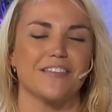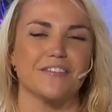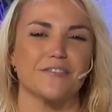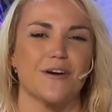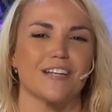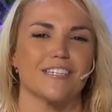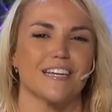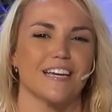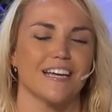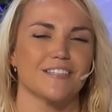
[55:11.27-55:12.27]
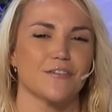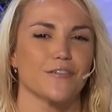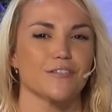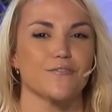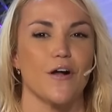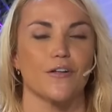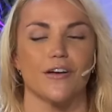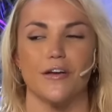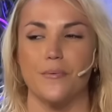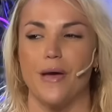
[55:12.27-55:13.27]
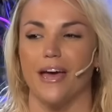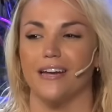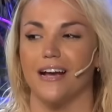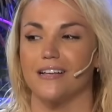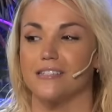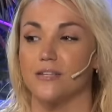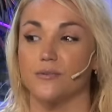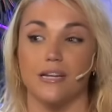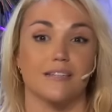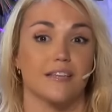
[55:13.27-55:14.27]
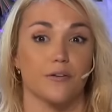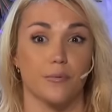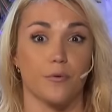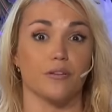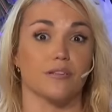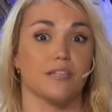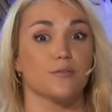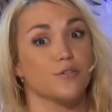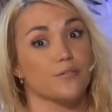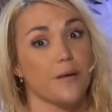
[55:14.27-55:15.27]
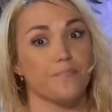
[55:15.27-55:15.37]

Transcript: Thanks for watching, and don't forget to follow him. And uh, see you in the next naked report. Let's see who shows up.